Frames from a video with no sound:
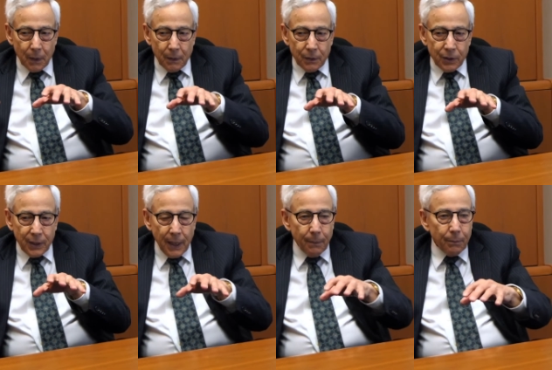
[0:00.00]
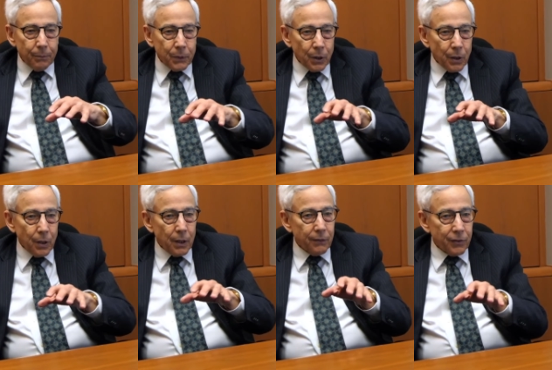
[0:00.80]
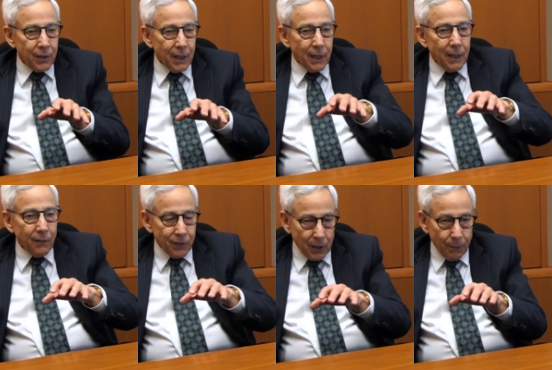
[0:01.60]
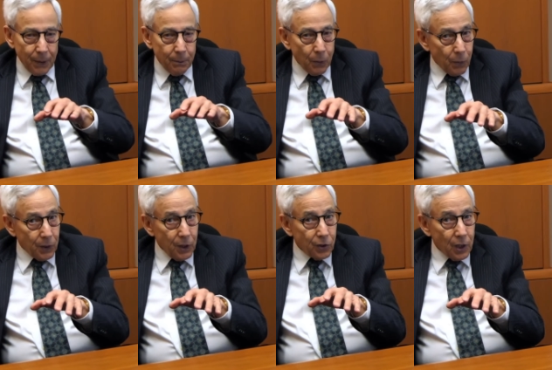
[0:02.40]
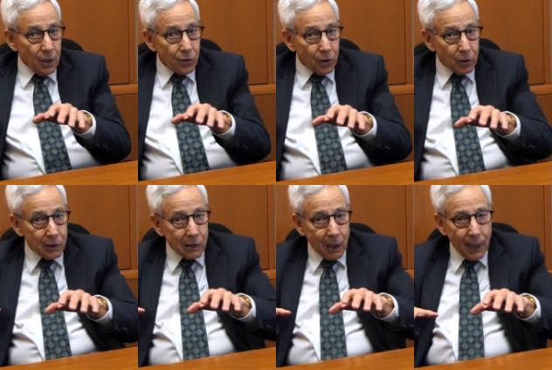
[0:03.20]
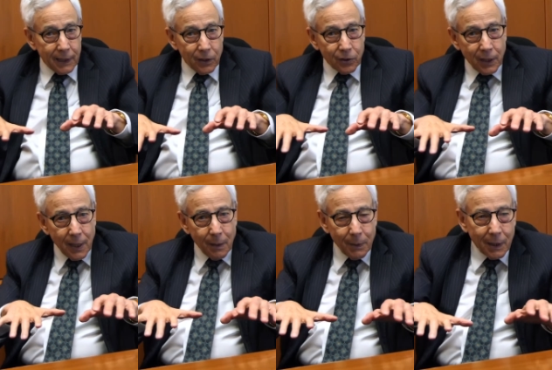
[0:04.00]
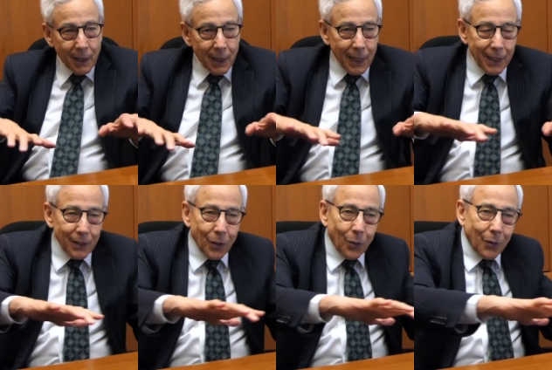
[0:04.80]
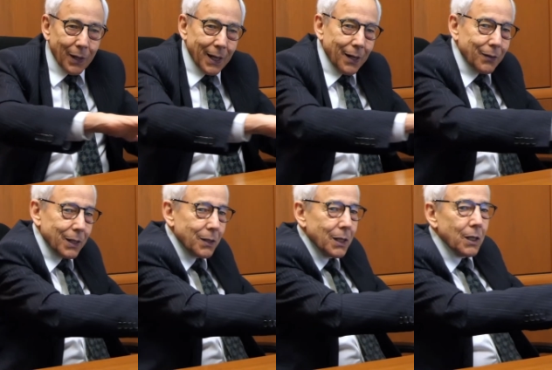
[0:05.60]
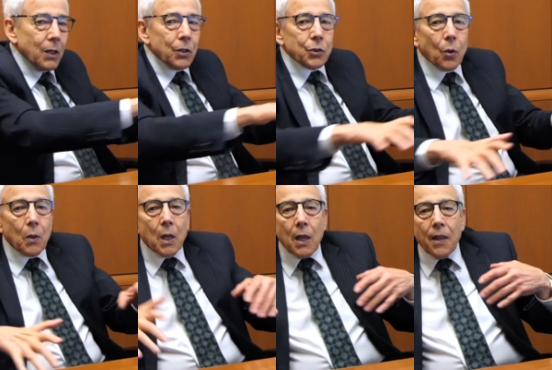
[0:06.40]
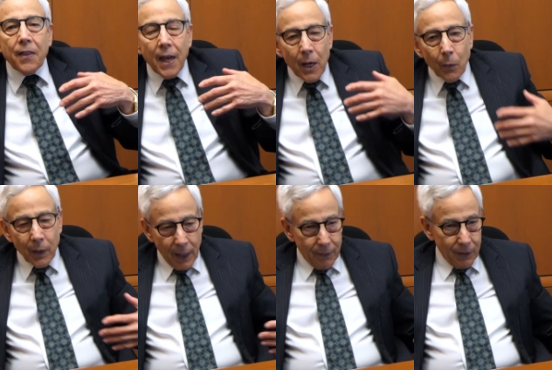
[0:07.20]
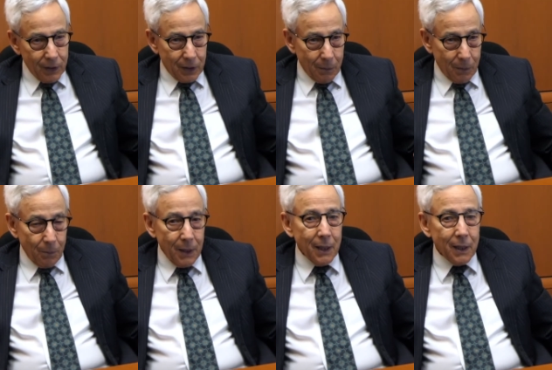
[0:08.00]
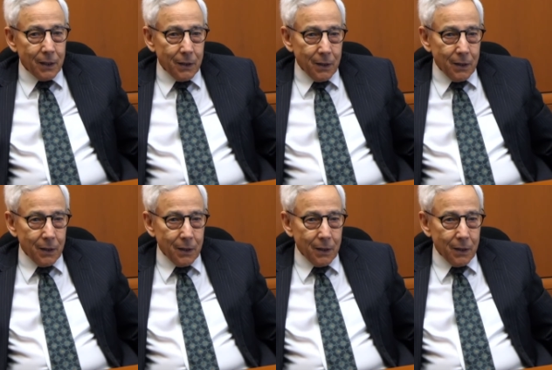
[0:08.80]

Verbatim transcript: stem turn of, thing, of something. But with these skis, you could slide the stem and and go around. And so they were having some immediate